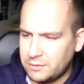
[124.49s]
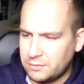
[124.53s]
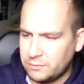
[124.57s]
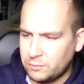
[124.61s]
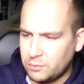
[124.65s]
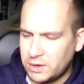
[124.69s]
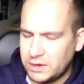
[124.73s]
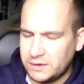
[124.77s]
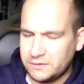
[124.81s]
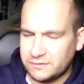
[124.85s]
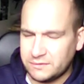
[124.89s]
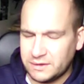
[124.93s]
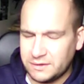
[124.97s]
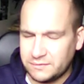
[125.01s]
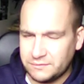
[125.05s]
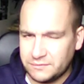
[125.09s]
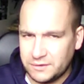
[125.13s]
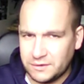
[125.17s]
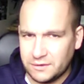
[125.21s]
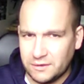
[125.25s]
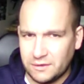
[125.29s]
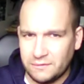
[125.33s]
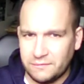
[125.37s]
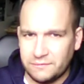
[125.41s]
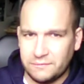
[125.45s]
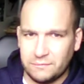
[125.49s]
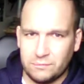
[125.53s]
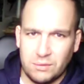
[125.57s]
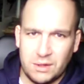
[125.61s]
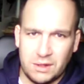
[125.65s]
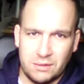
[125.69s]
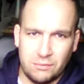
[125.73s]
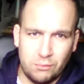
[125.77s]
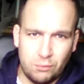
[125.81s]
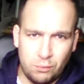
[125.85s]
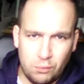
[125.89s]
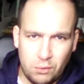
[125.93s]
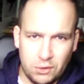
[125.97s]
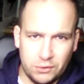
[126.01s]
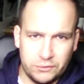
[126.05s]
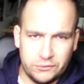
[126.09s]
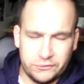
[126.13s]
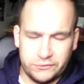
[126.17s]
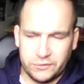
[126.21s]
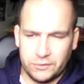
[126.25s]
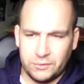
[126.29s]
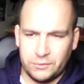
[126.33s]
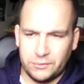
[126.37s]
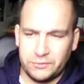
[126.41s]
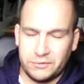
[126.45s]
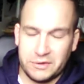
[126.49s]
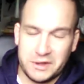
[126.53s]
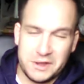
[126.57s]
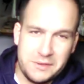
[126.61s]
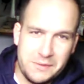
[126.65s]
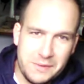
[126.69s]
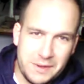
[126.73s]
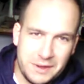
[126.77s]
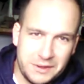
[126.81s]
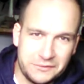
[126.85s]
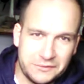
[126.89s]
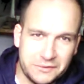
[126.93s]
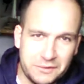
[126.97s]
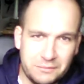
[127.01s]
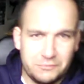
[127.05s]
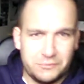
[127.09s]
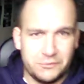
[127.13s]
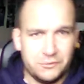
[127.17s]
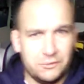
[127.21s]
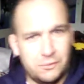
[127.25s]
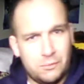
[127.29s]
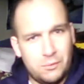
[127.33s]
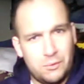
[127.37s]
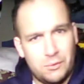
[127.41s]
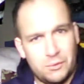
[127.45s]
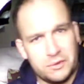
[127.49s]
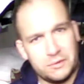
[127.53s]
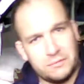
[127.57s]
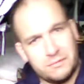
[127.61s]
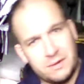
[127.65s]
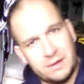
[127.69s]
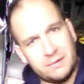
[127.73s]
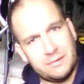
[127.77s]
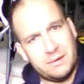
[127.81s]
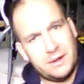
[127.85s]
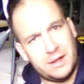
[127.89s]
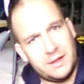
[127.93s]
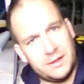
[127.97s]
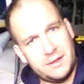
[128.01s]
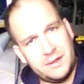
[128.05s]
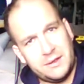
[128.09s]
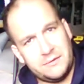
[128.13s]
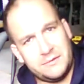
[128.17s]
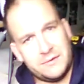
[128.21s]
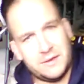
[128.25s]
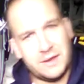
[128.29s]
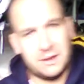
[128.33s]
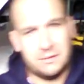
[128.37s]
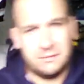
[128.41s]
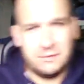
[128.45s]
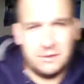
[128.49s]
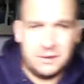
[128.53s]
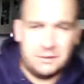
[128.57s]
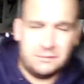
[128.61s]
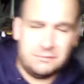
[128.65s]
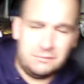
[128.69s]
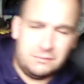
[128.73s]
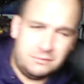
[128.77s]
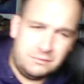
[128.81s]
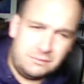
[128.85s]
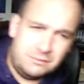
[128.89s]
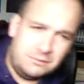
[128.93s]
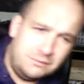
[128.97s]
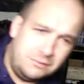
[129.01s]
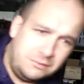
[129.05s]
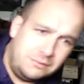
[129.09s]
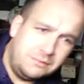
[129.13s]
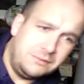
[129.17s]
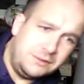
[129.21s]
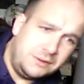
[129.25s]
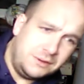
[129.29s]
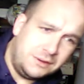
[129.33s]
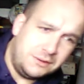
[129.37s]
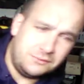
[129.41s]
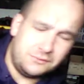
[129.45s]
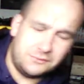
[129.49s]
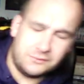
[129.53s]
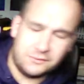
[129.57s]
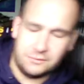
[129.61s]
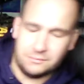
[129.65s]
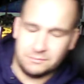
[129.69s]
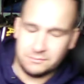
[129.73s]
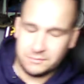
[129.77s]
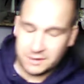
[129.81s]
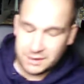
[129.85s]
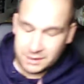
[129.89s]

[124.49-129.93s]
weights lifted off, well, one shoulder anyway, so I'm sort of walking around like this now, you know, slumped